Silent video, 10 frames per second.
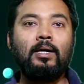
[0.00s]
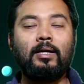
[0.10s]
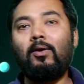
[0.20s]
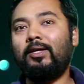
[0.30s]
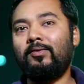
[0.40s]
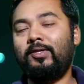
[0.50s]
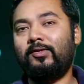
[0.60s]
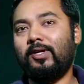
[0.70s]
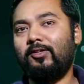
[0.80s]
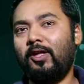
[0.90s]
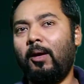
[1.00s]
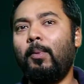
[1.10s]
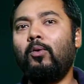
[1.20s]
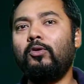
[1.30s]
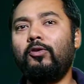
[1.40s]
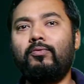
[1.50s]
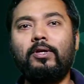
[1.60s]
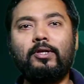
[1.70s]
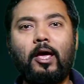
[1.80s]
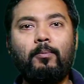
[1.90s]
Now let us discuss about
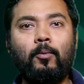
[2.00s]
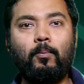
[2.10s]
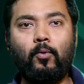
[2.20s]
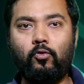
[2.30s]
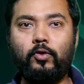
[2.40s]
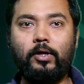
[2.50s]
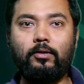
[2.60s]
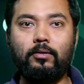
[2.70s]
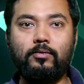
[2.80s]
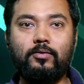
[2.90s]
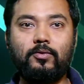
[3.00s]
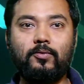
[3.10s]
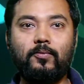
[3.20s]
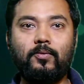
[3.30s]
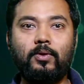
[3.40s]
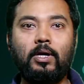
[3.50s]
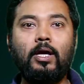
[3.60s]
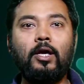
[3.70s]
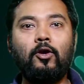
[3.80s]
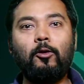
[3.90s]
different type of projectors.
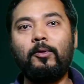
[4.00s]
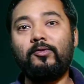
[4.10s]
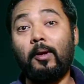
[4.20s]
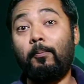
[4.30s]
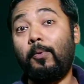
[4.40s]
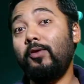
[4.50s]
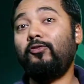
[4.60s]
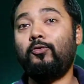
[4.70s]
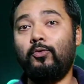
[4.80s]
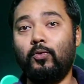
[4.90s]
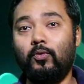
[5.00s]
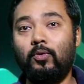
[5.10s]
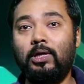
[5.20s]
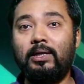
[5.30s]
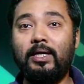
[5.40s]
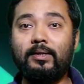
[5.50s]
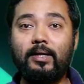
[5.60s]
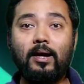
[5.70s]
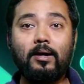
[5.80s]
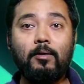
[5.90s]
You will be surprised to know that
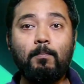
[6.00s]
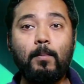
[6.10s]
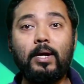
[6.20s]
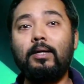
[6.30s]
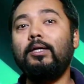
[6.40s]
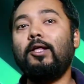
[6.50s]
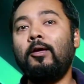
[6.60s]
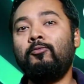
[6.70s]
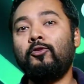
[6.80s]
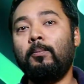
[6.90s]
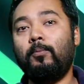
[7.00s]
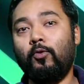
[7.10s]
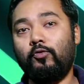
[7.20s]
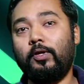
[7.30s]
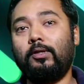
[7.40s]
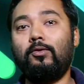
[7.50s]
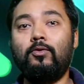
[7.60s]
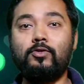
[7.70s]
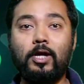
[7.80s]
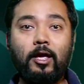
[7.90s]
there are many types of
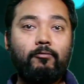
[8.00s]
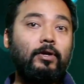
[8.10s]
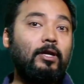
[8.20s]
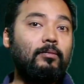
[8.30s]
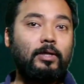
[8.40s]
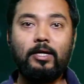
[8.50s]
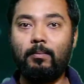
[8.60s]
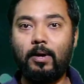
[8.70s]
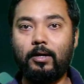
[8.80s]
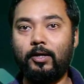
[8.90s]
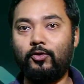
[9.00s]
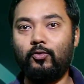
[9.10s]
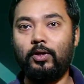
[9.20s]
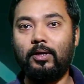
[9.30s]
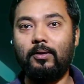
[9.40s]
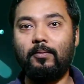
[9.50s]
projectors available in the market today.